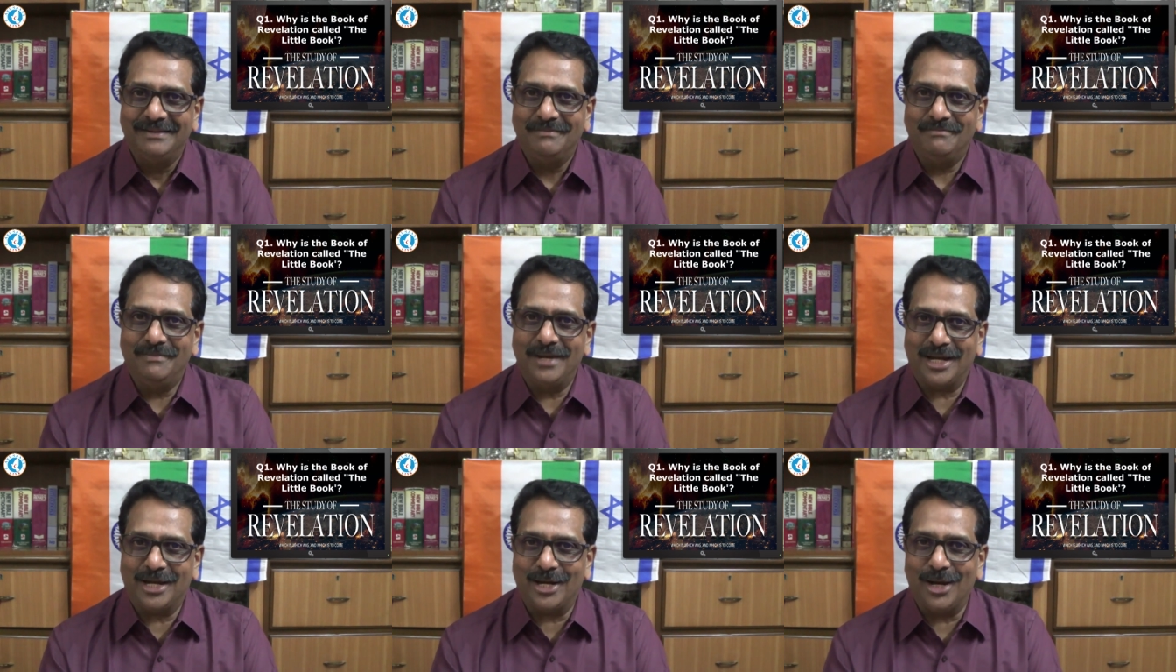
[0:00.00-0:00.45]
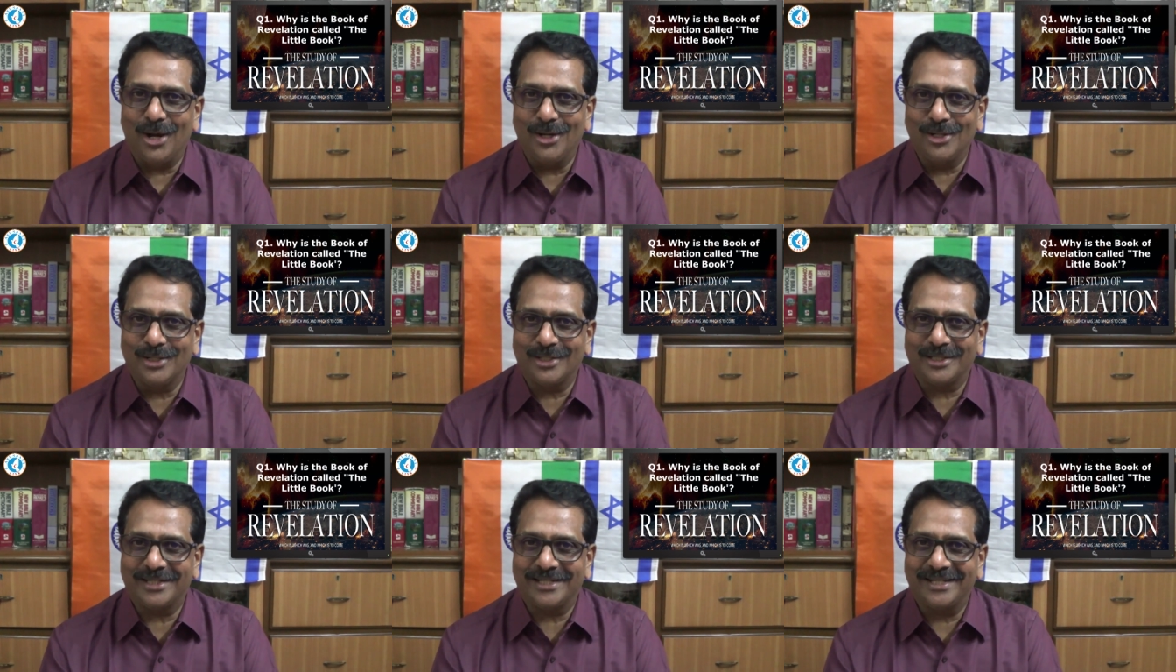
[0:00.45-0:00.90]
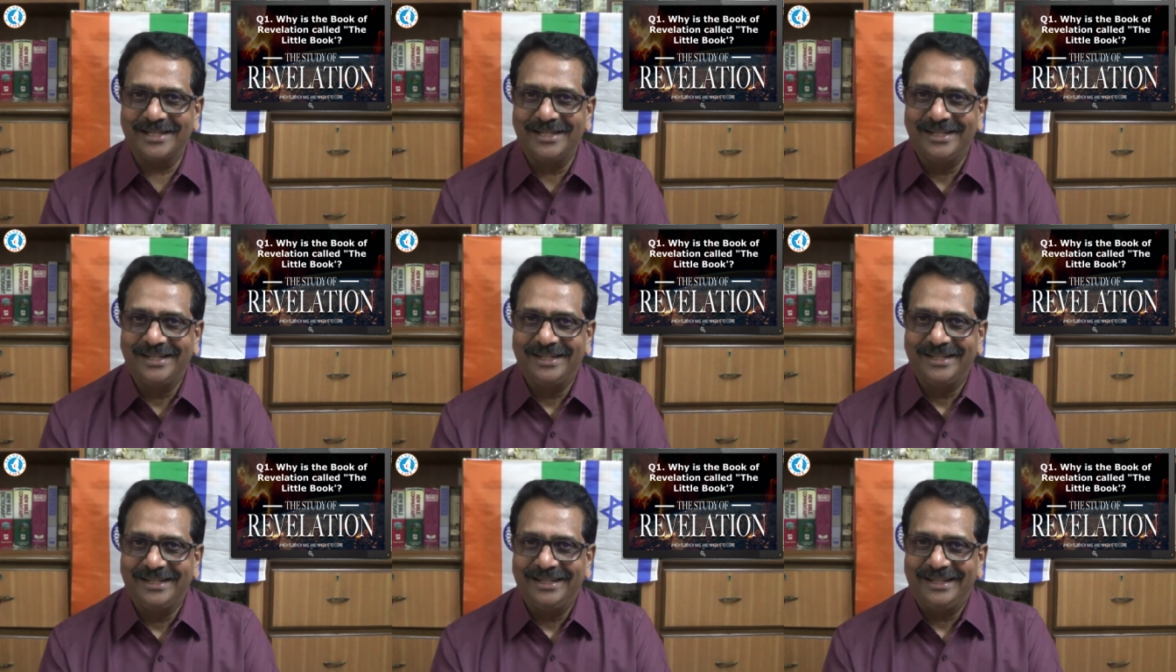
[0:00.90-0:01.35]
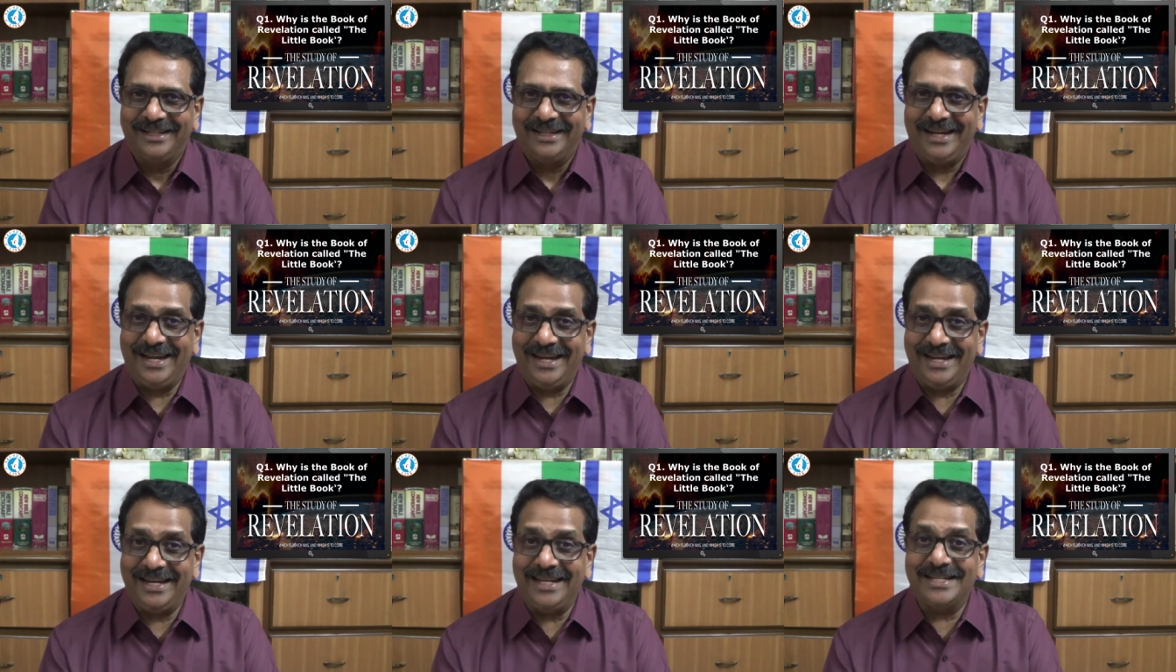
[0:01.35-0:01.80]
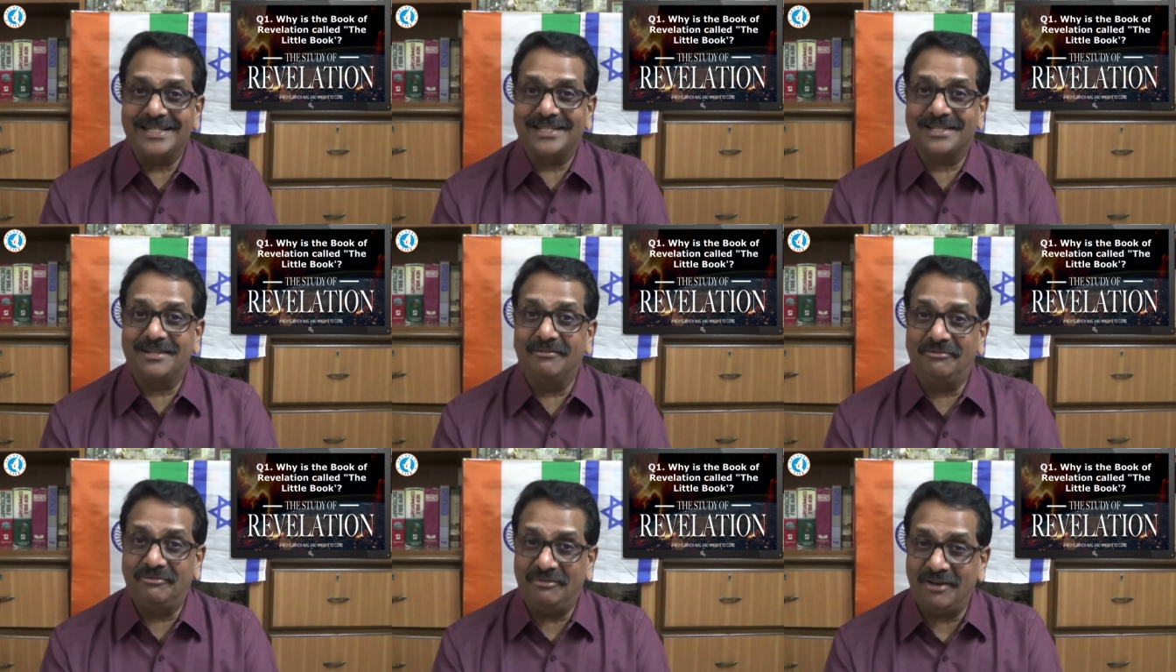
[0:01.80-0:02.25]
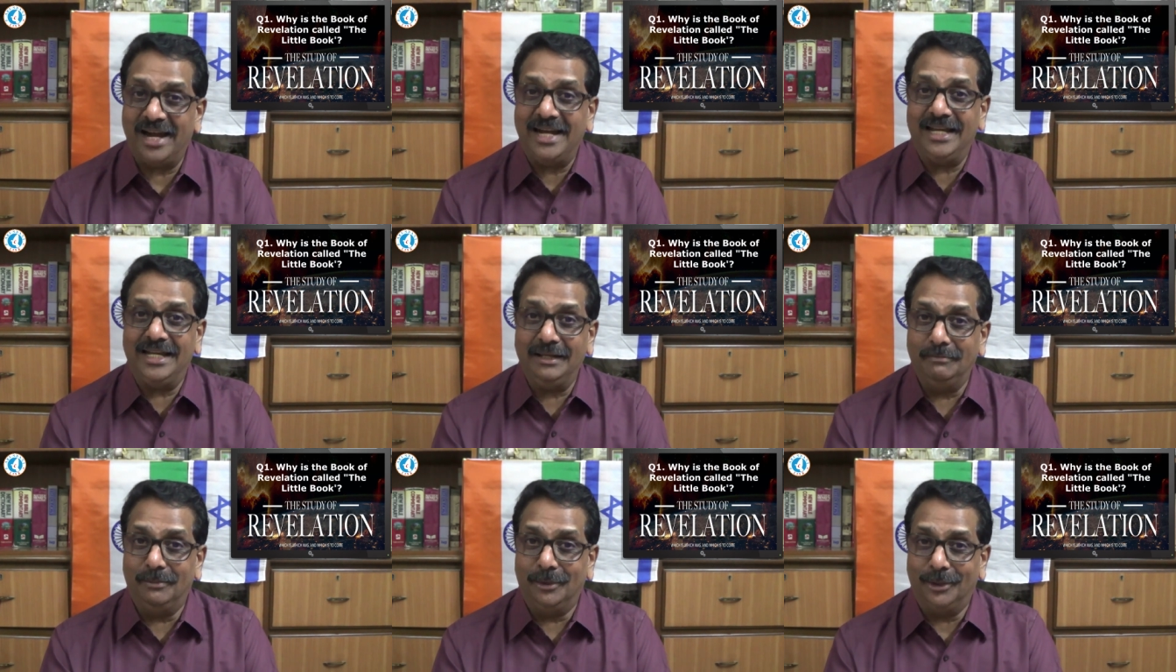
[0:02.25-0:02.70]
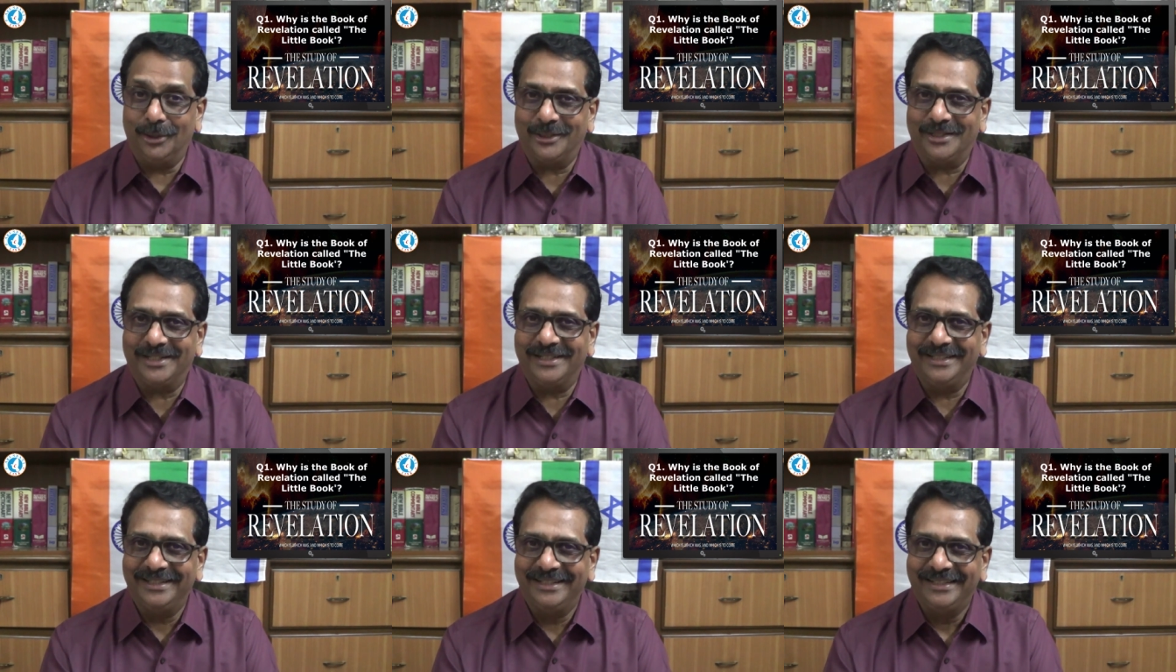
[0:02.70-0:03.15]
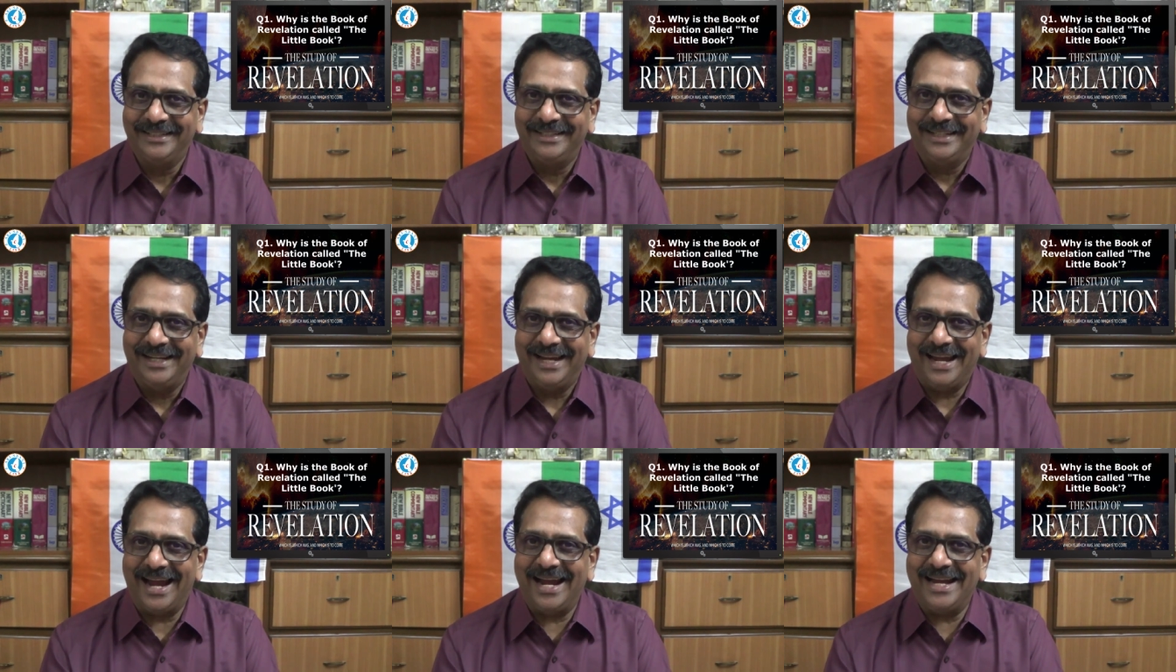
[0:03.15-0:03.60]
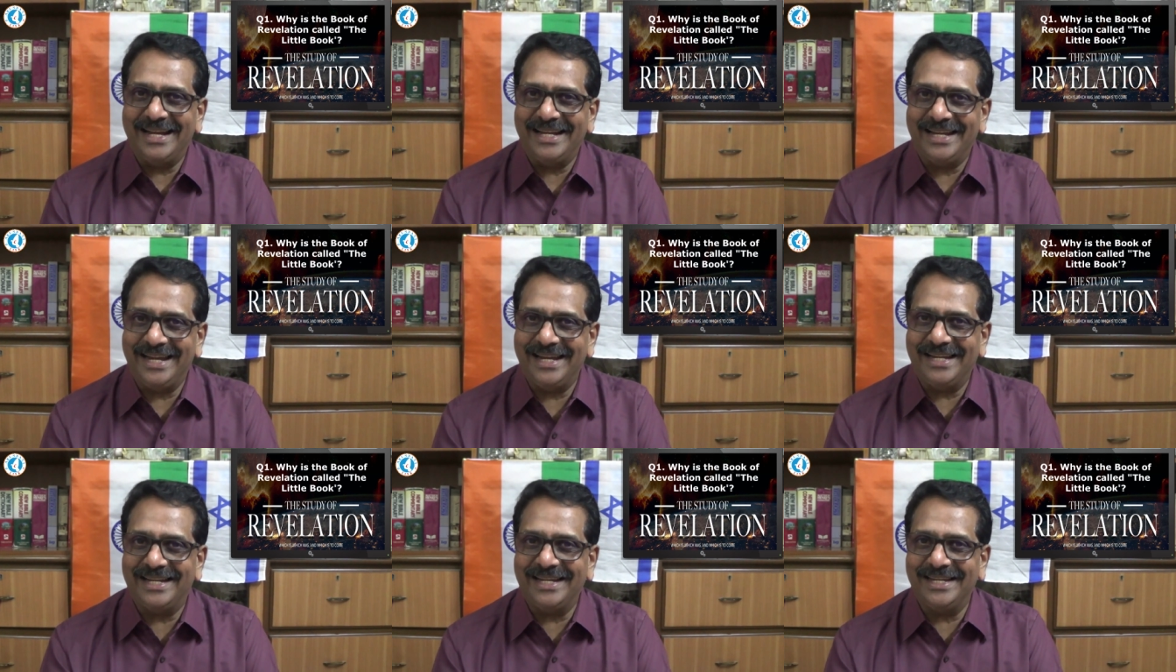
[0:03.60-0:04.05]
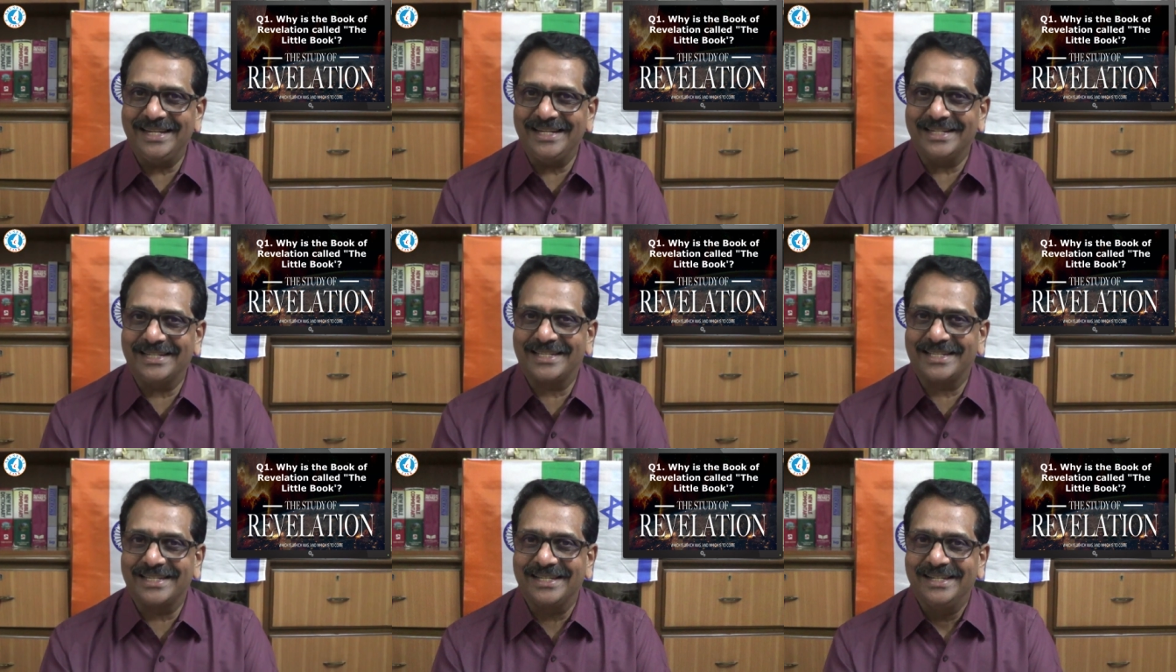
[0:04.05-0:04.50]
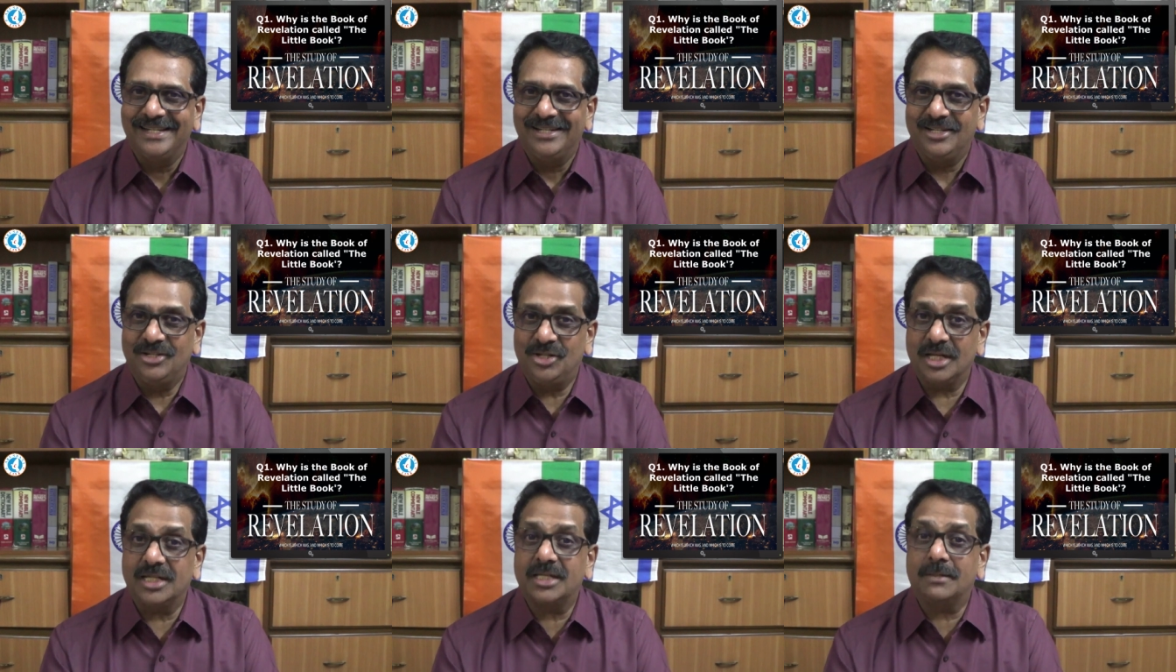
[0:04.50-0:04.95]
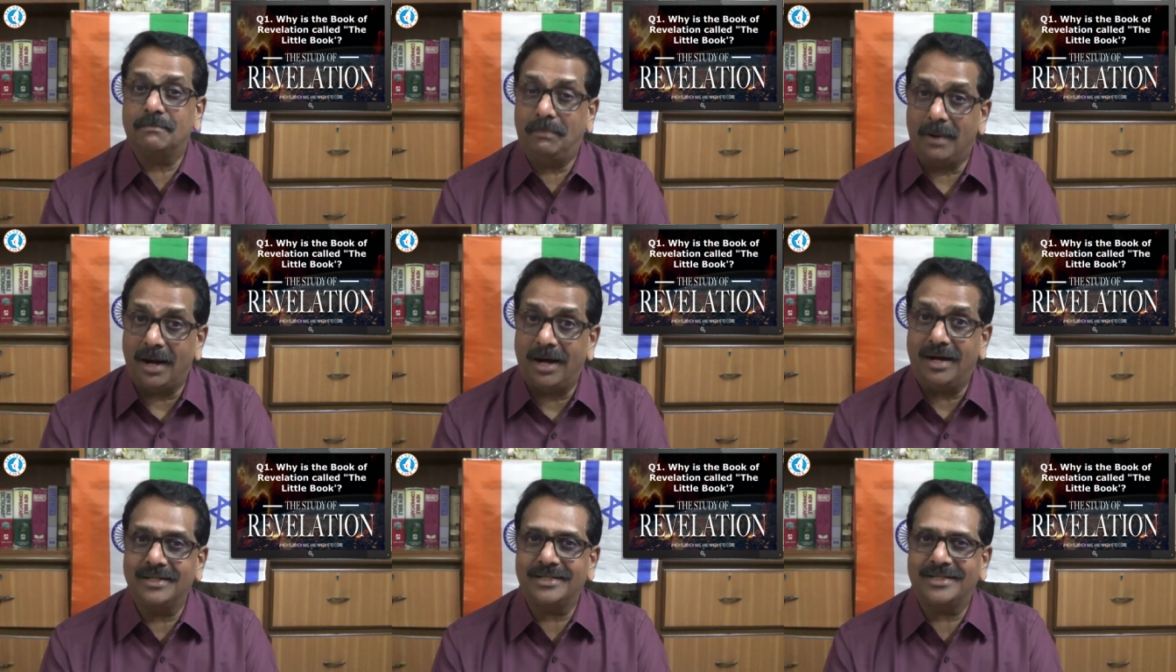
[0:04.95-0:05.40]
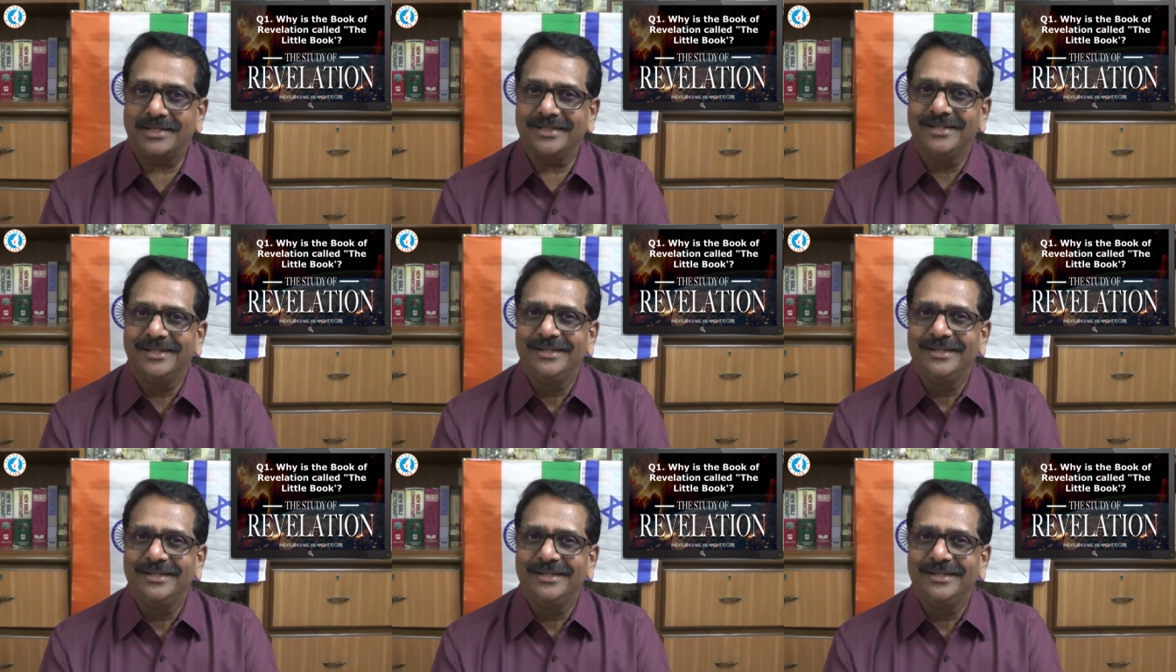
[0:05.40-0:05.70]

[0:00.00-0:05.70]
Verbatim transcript: because it is the final book and it is just part